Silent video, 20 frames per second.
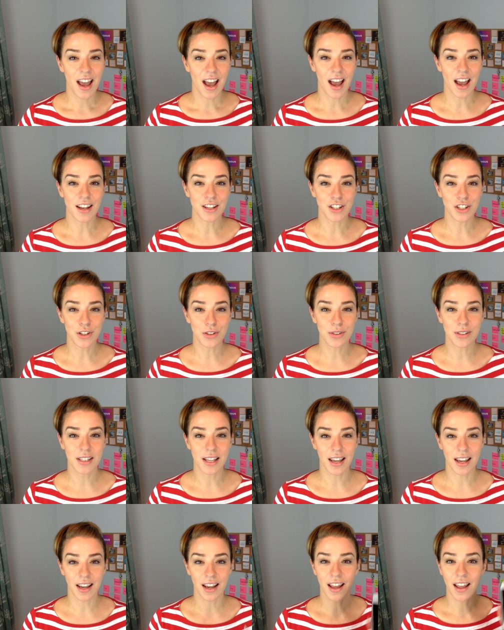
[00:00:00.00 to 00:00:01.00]
and
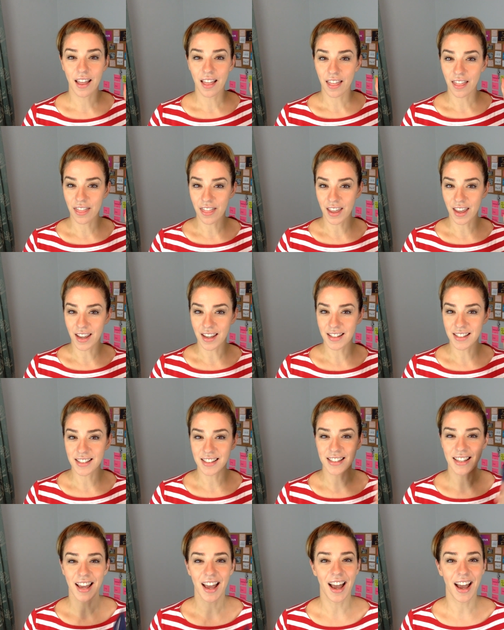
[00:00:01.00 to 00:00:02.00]
using
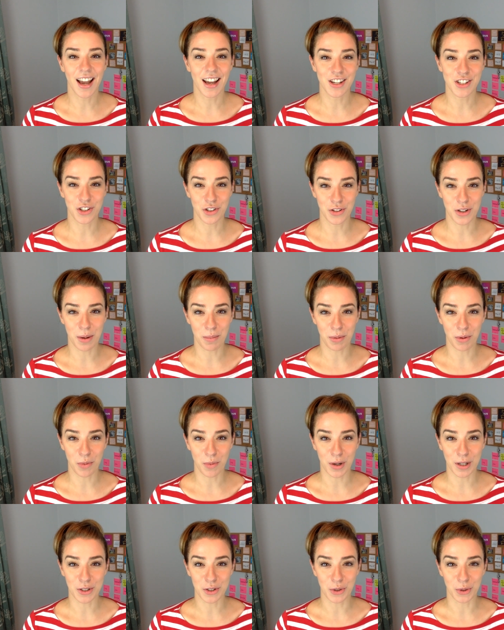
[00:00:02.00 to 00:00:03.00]
this as your number
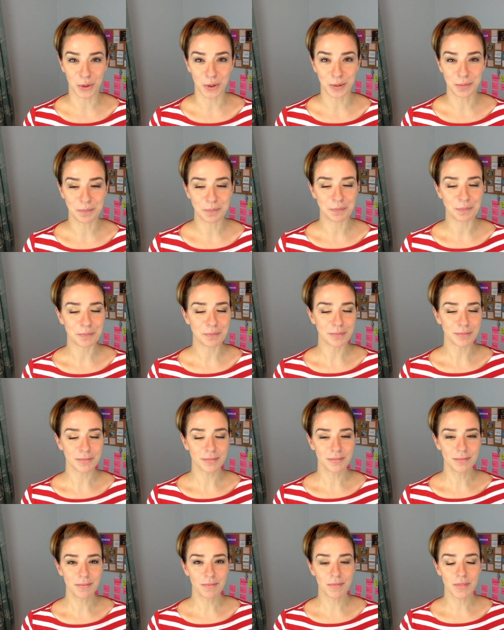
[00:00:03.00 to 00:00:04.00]
one tool.
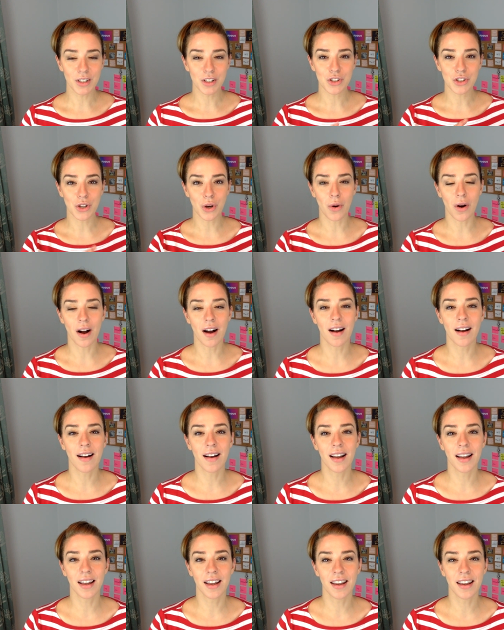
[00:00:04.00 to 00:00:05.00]
So
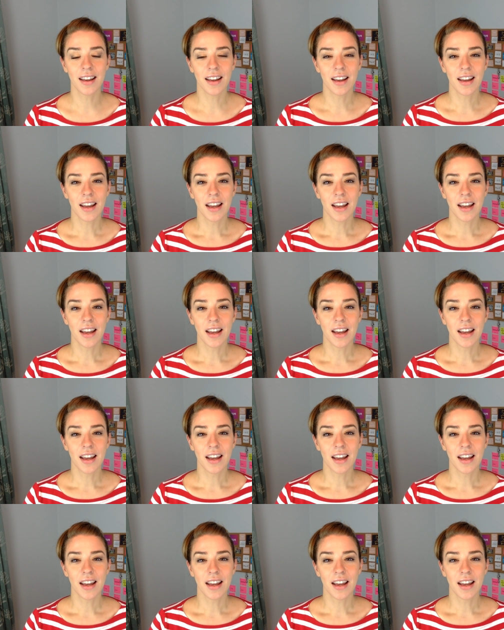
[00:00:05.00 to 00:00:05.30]
I